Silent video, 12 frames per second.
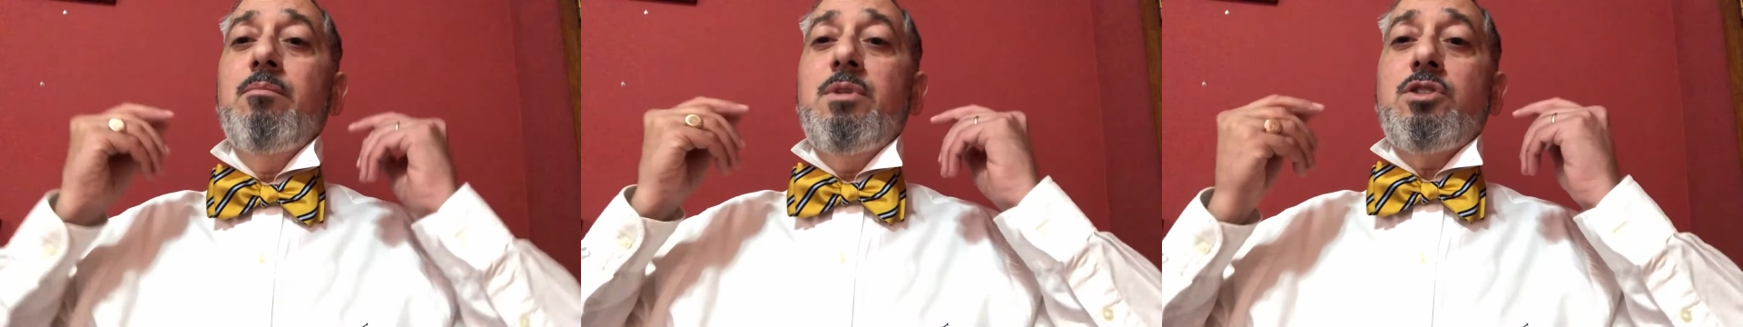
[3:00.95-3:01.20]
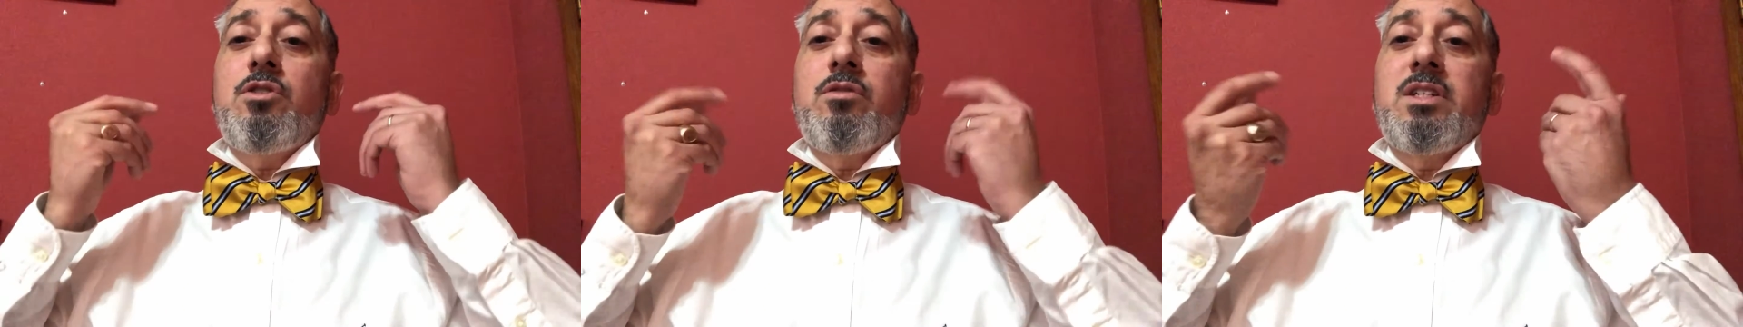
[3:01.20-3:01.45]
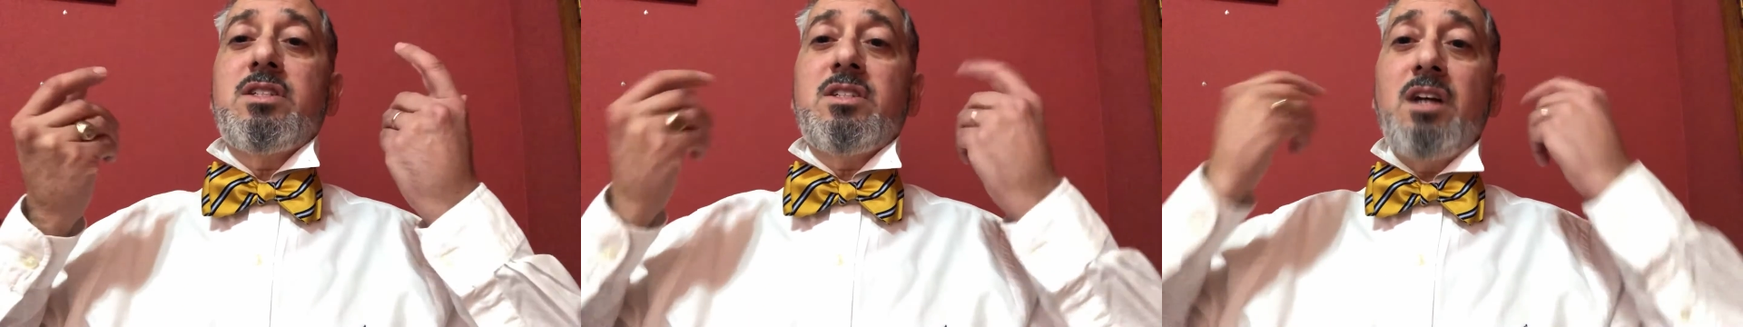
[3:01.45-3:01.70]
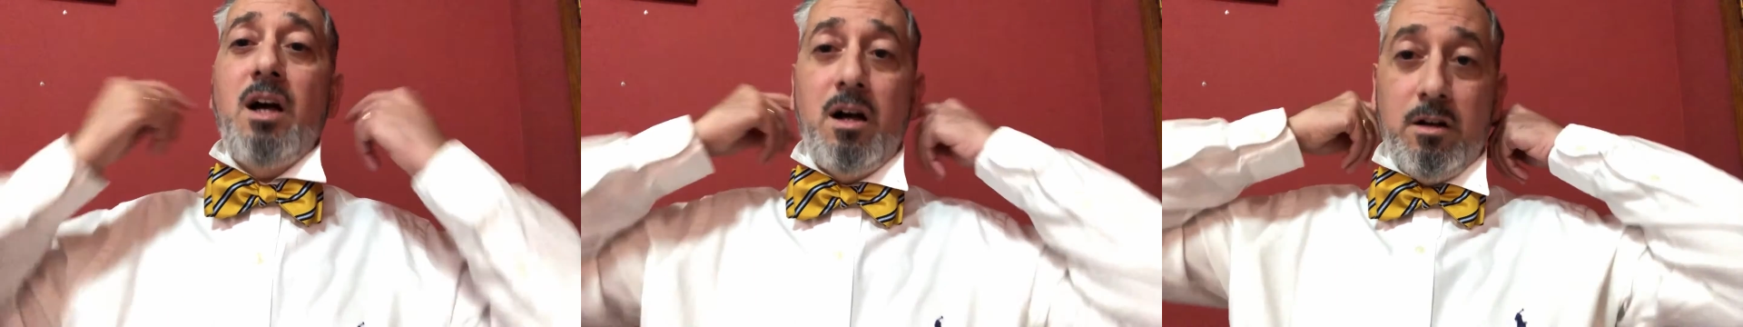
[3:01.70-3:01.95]
Mystery
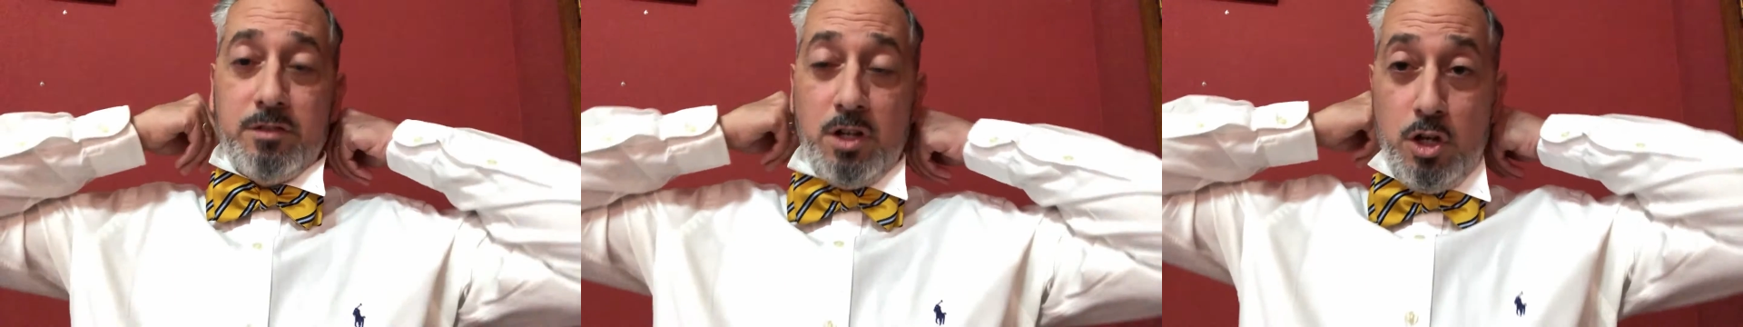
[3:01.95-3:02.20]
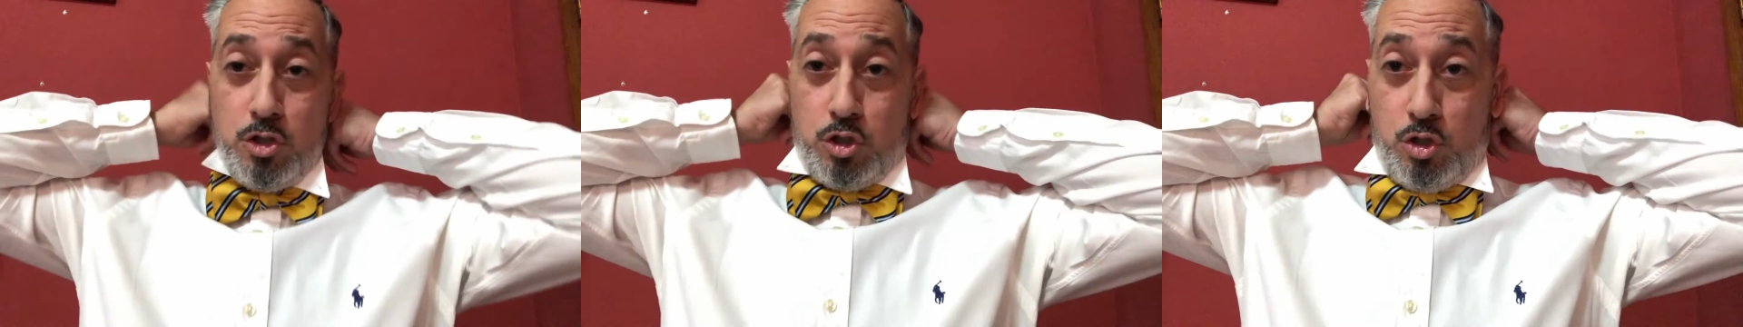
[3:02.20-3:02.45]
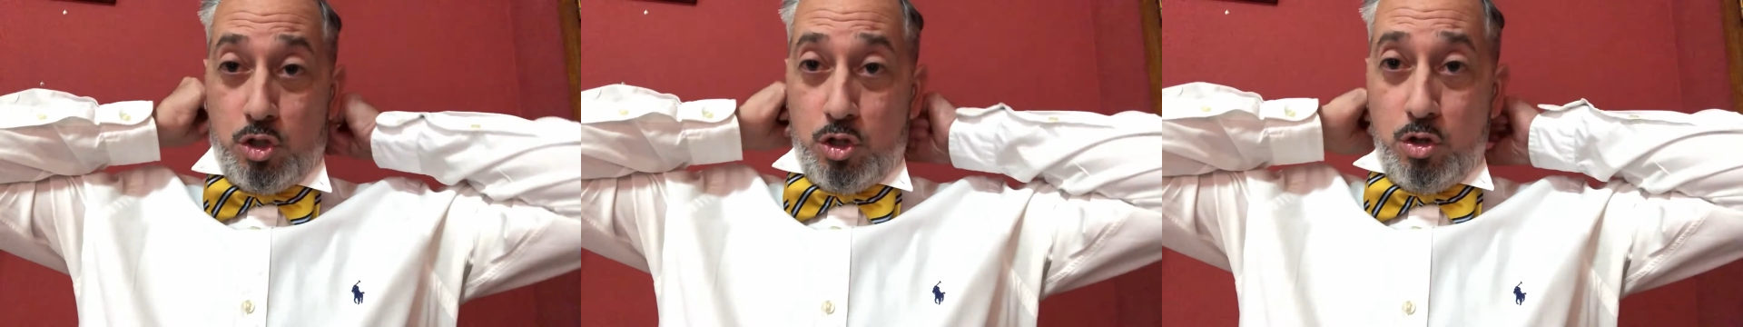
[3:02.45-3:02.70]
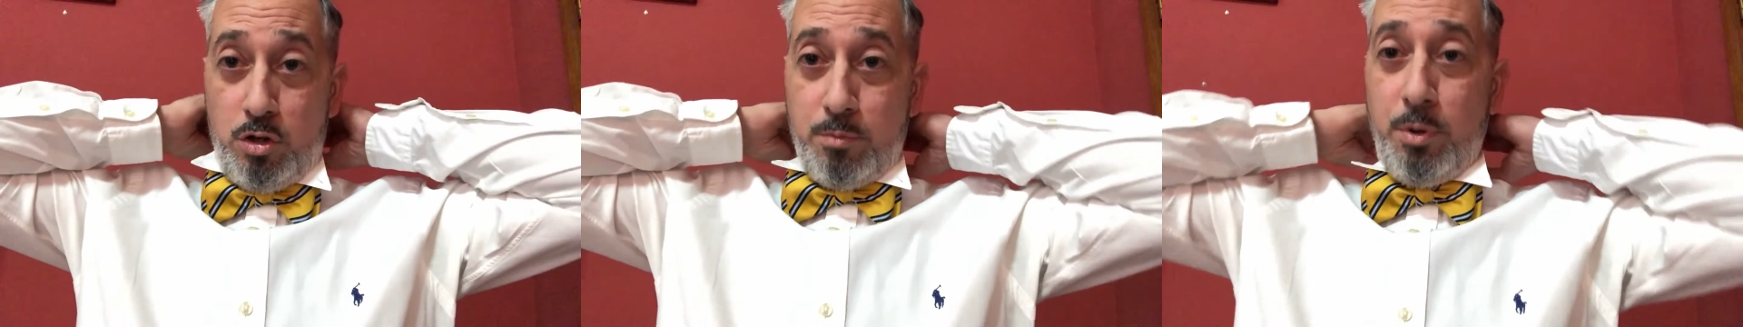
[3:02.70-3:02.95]
solved. So you can
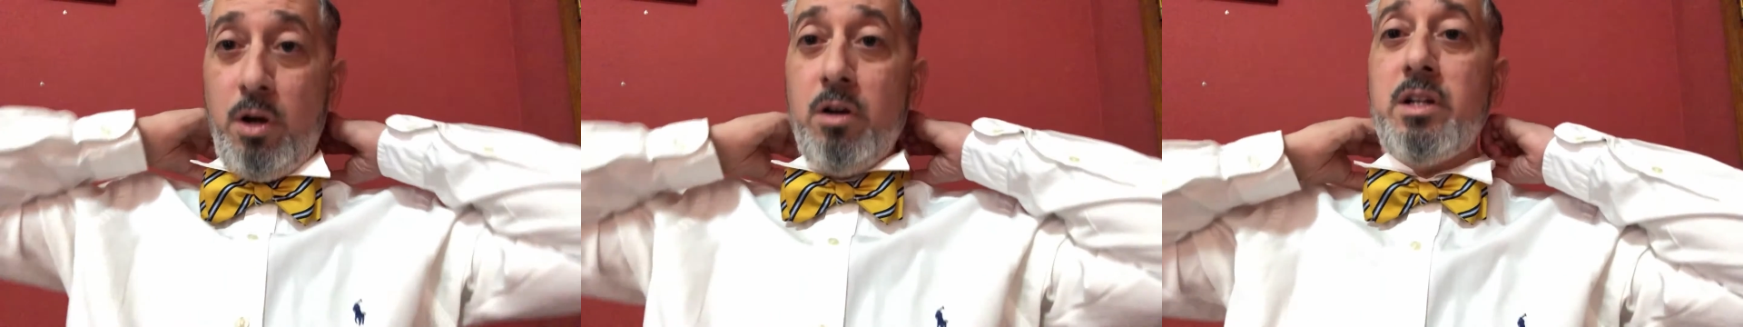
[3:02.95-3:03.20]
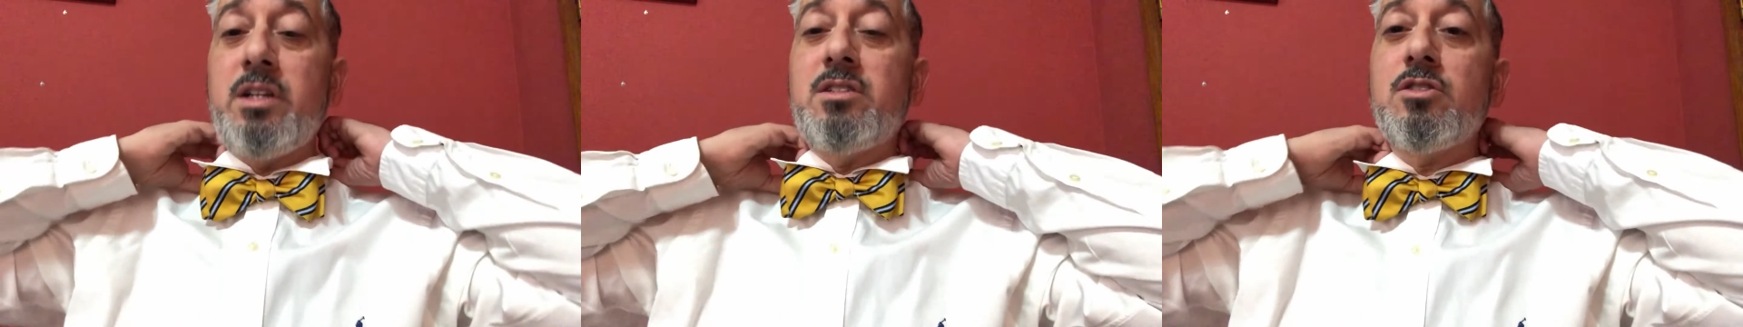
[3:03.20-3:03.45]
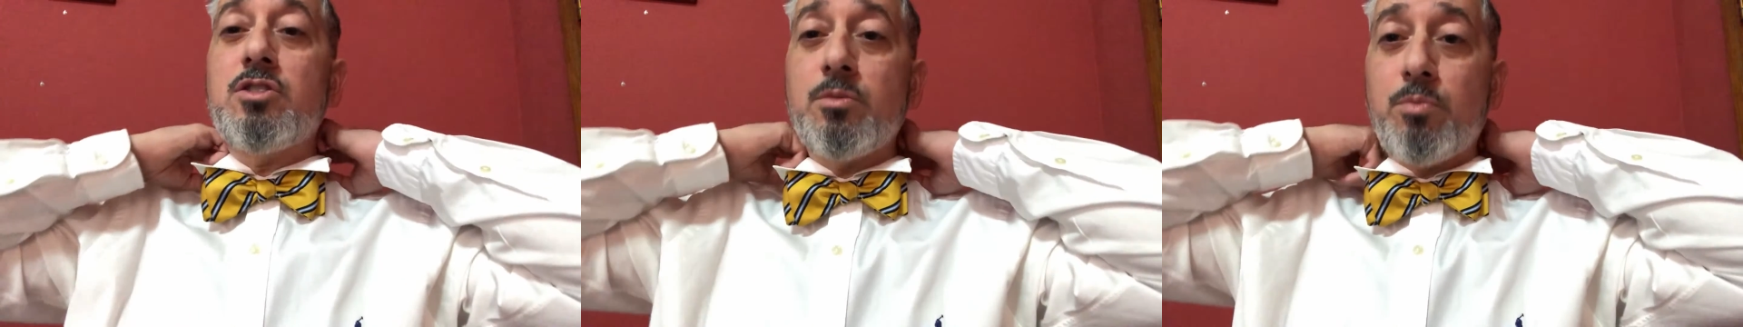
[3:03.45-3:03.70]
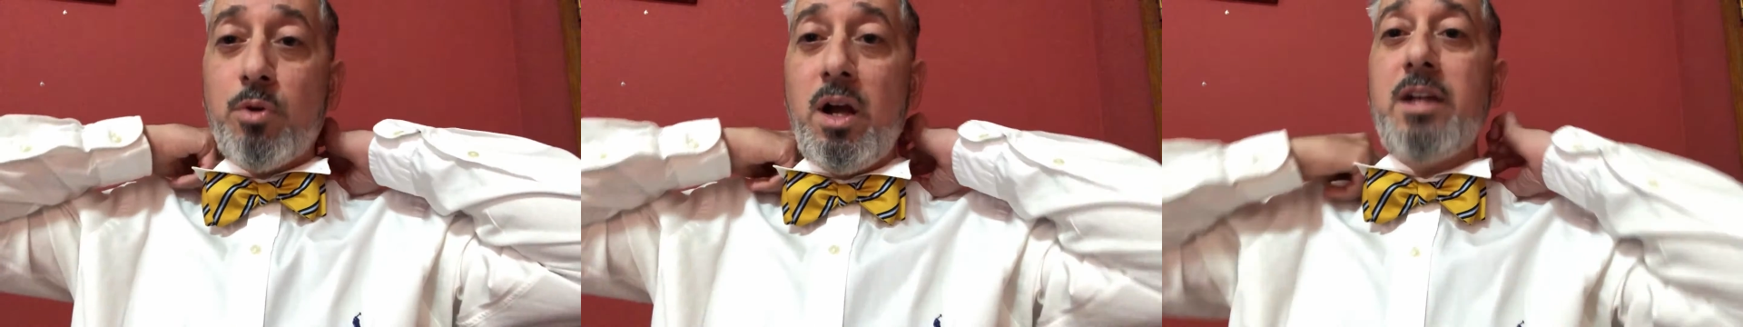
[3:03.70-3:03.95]
go to parties and
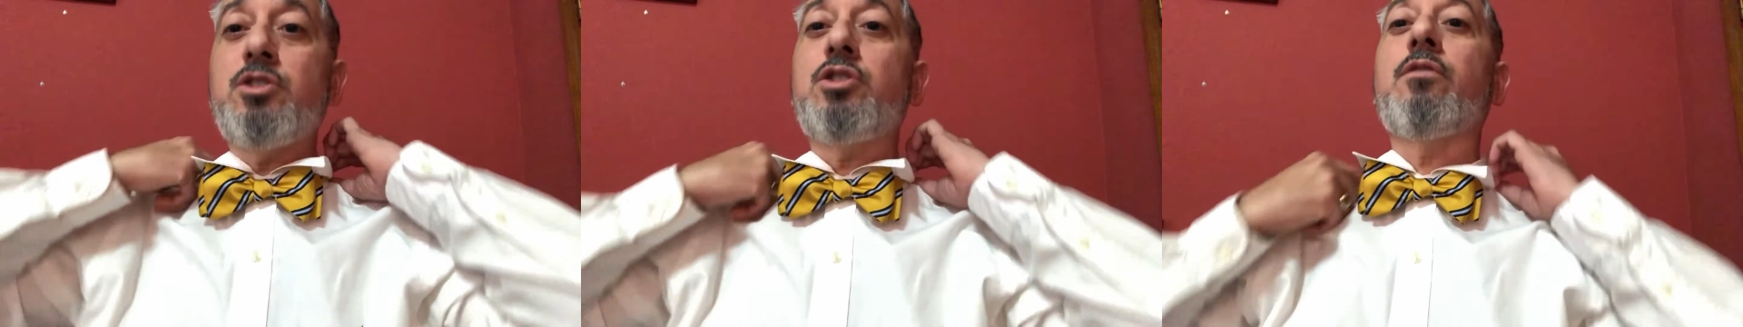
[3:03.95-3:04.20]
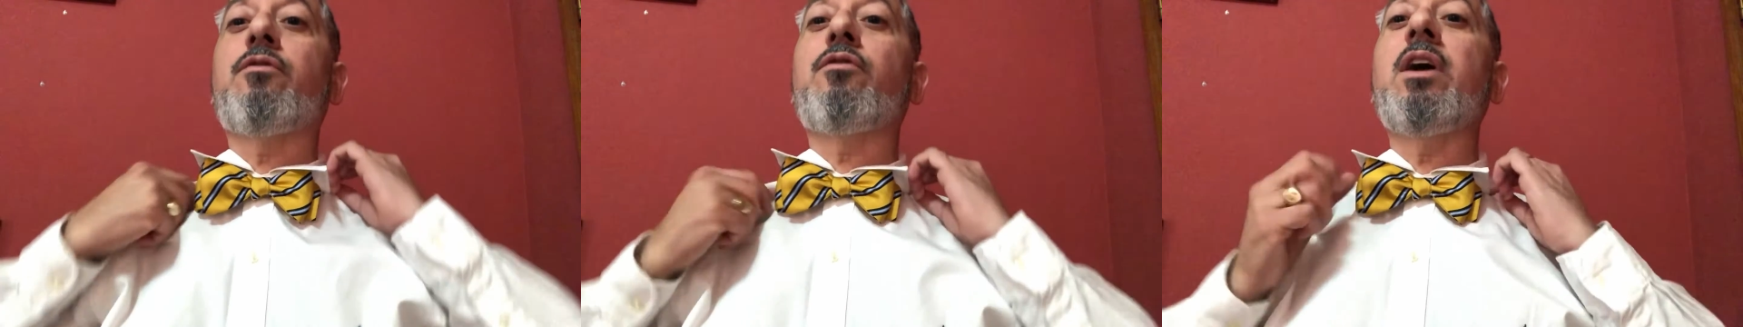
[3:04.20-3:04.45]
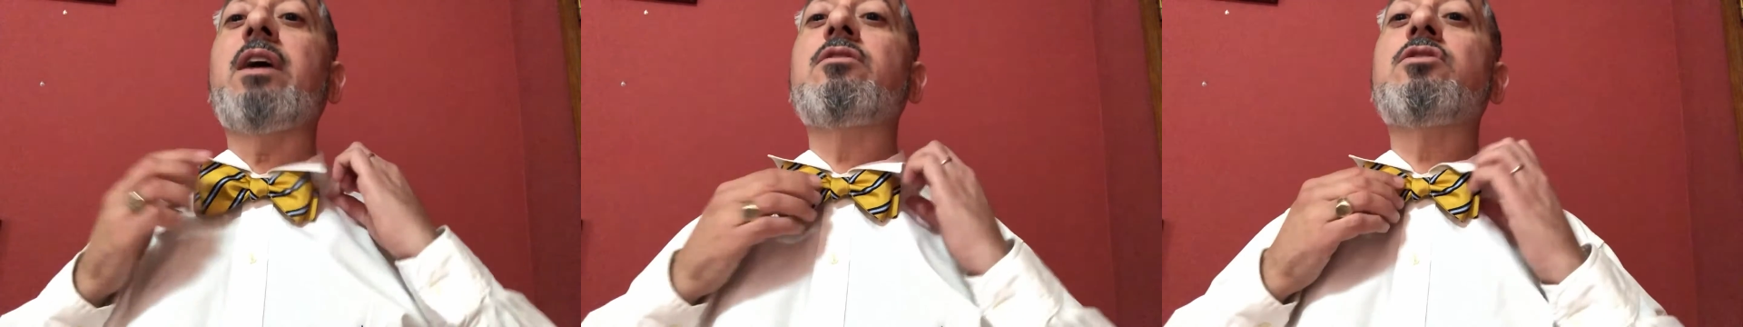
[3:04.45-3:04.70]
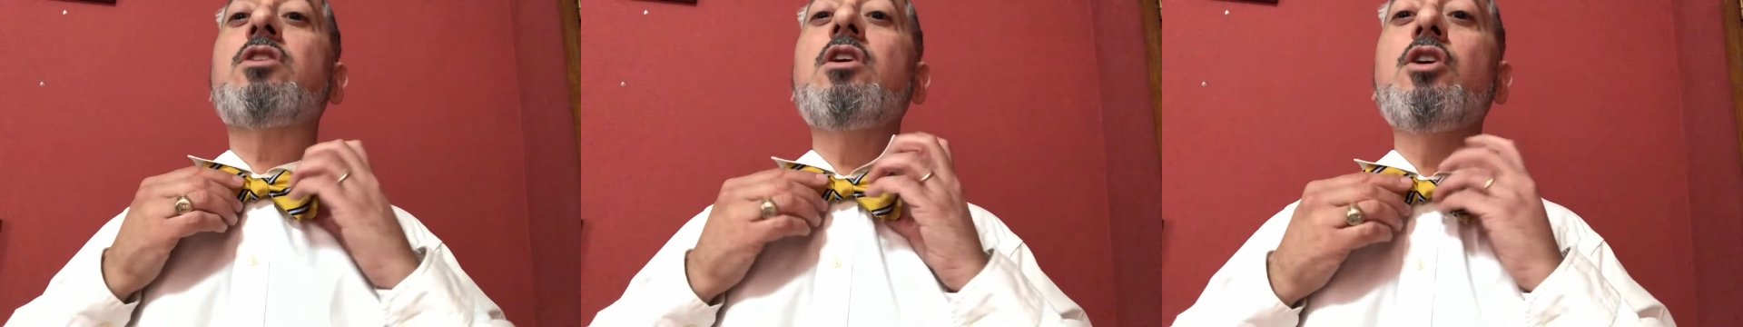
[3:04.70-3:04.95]
surprise your
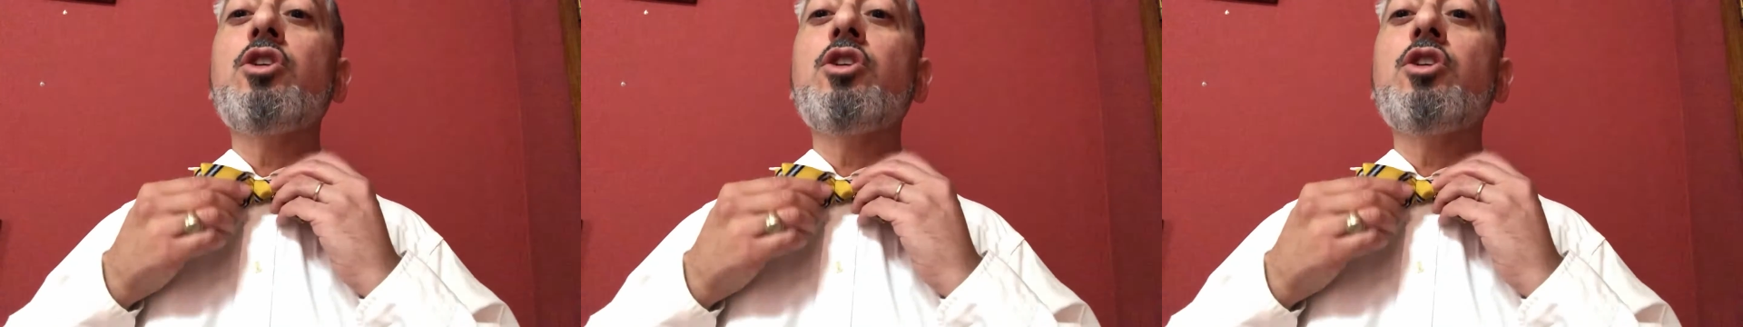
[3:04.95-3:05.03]
friends.